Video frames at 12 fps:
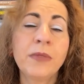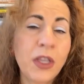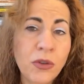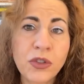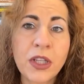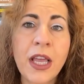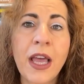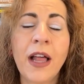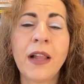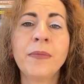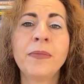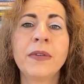they usually
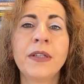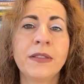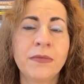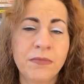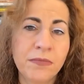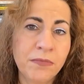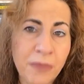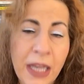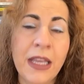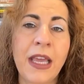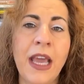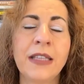help in
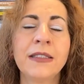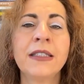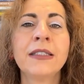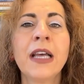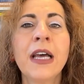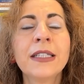many cases.